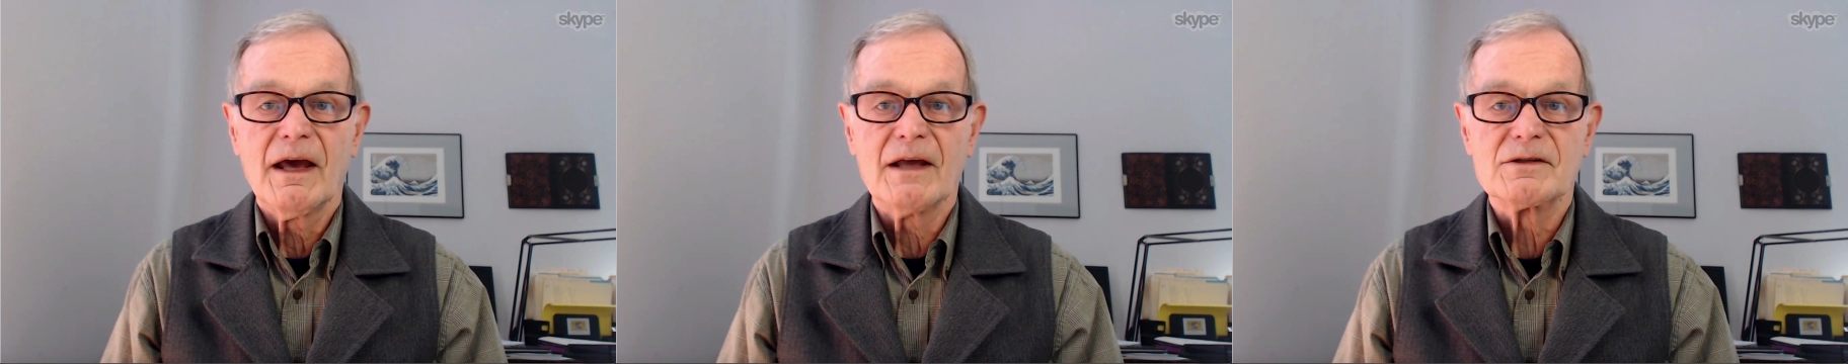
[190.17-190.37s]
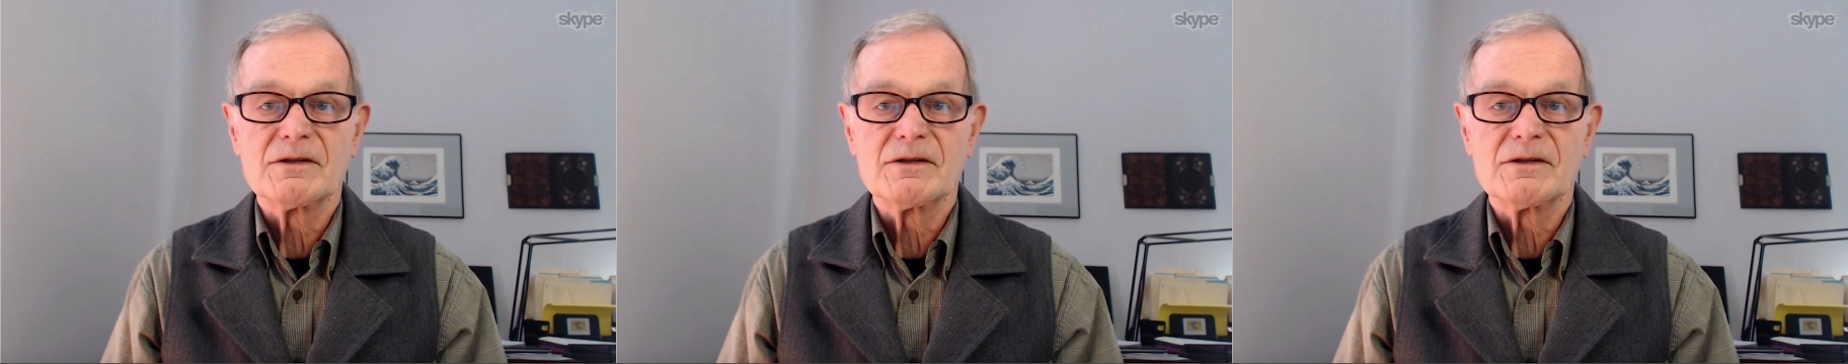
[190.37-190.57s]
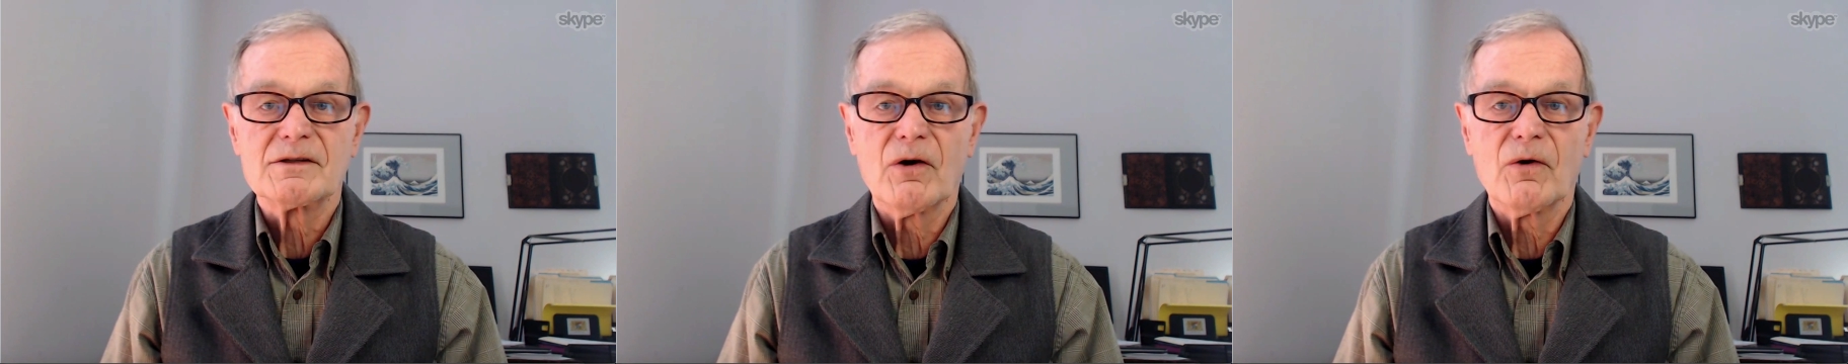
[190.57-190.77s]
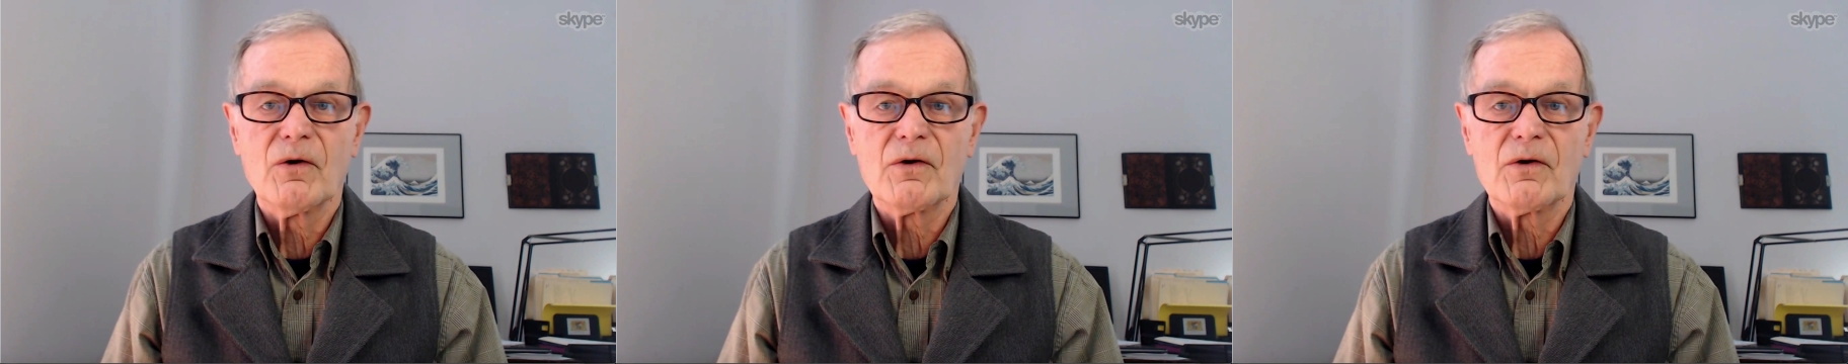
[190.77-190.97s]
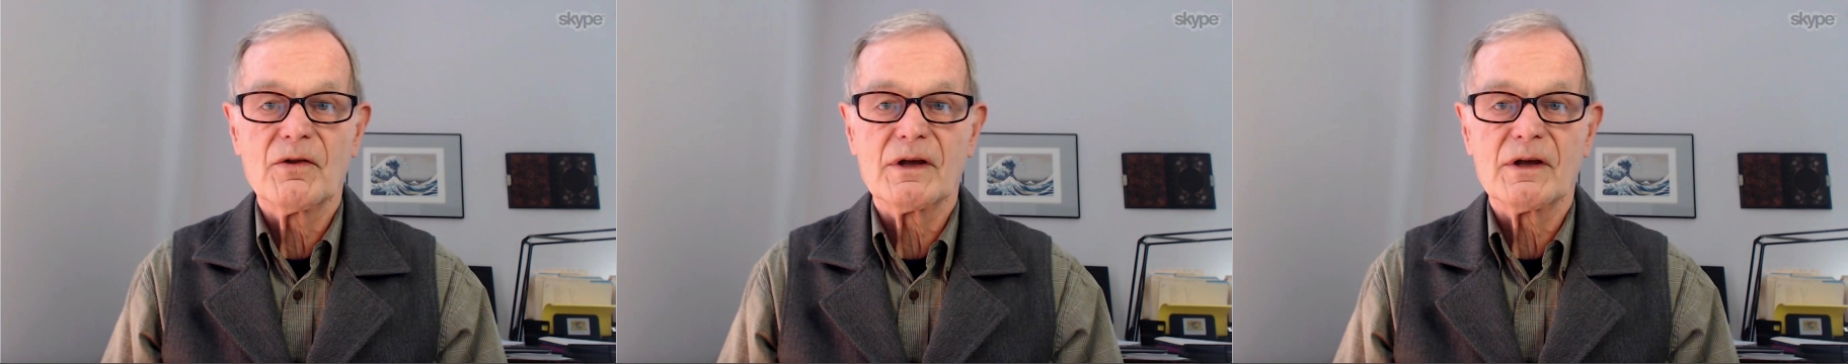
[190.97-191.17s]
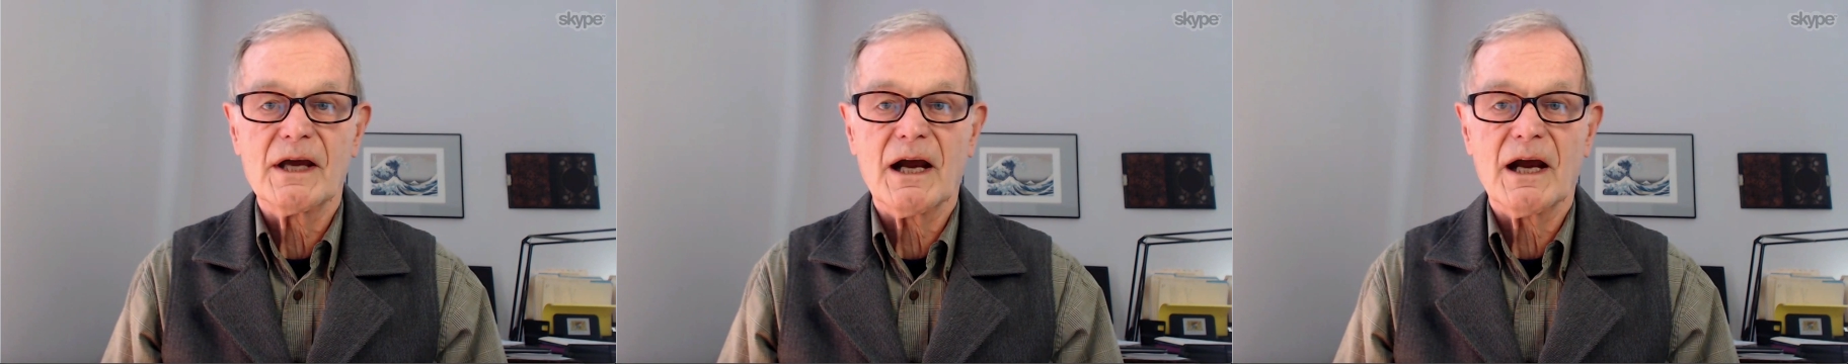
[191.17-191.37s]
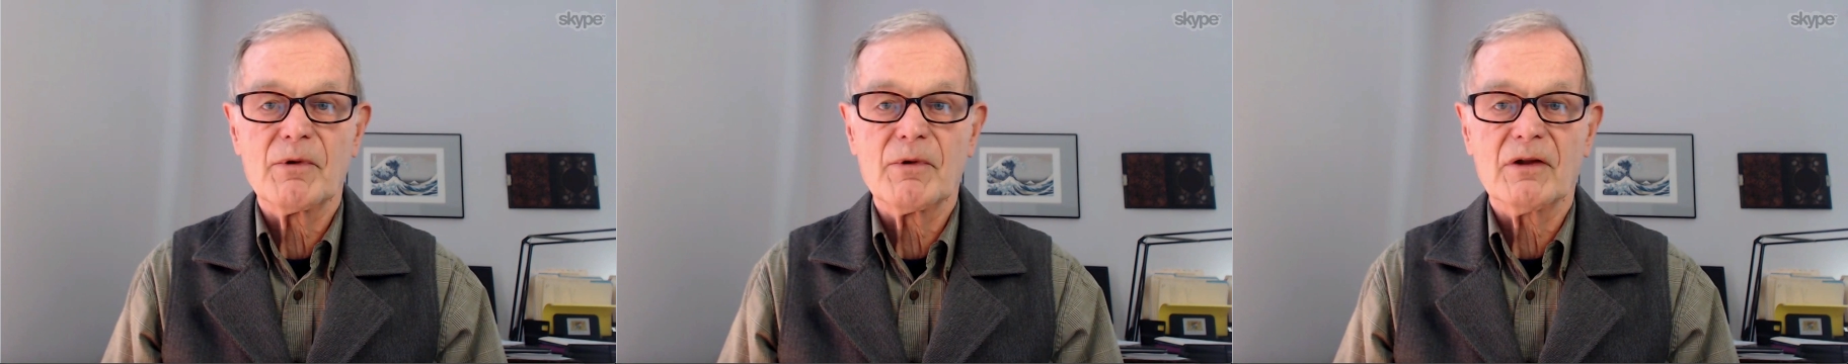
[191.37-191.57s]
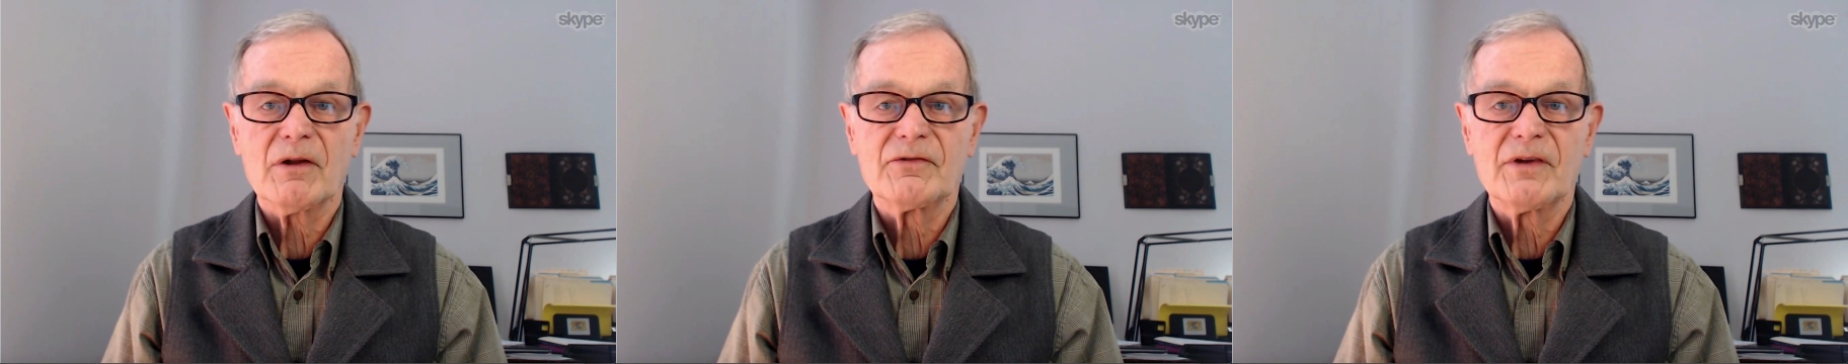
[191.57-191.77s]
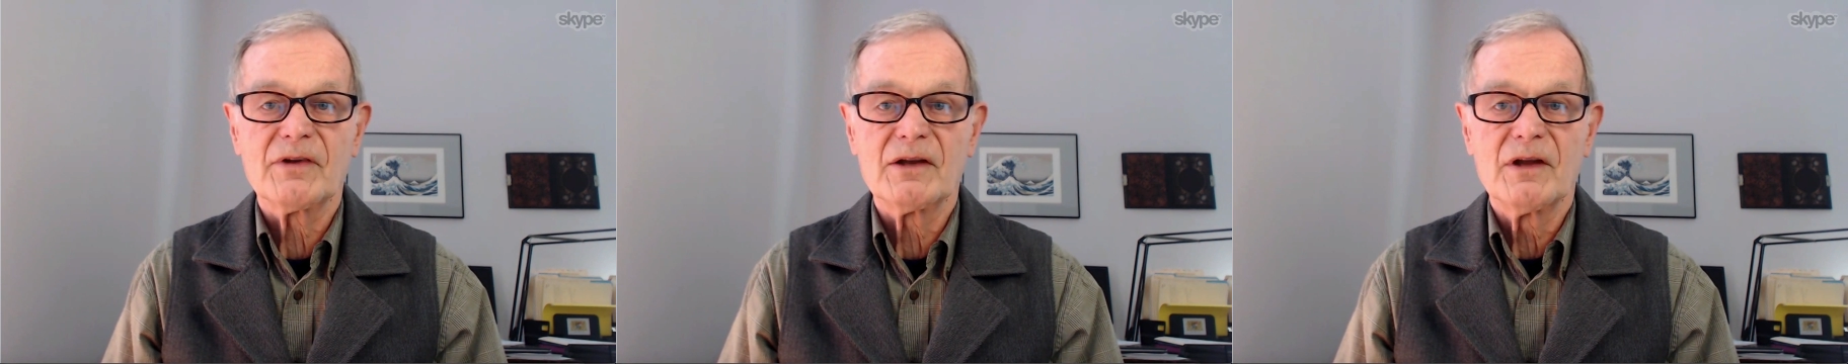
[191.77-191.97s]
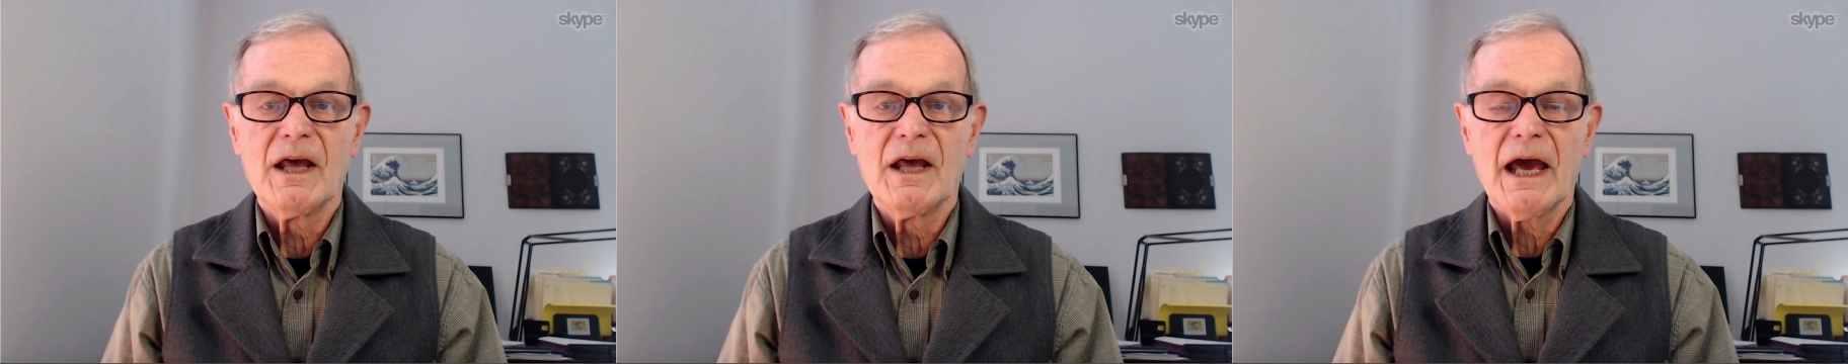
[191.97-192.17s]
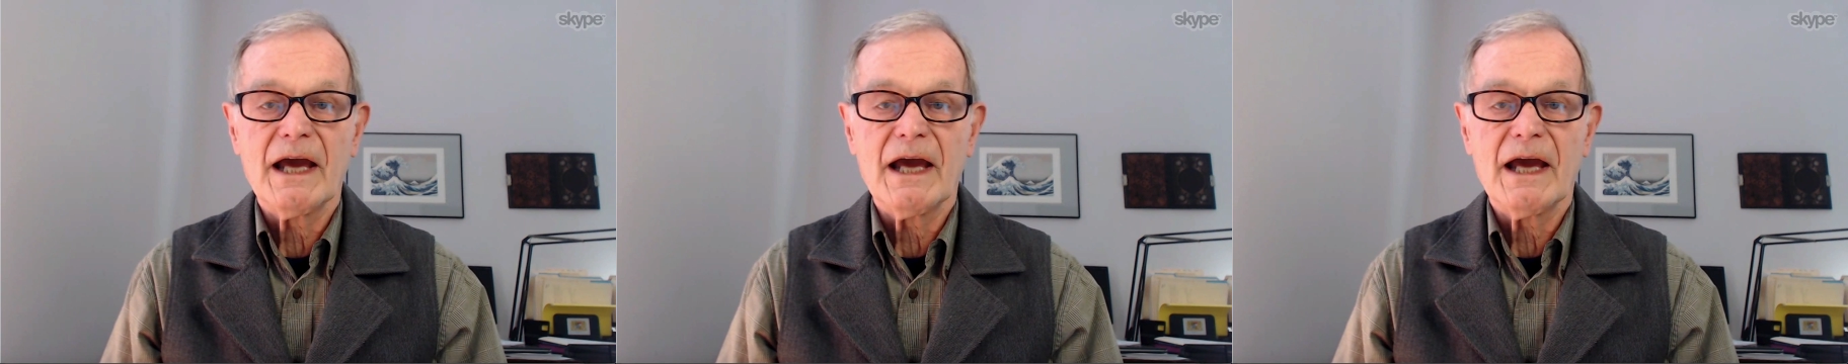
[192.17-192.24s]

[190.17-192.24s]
And so Gabriel said,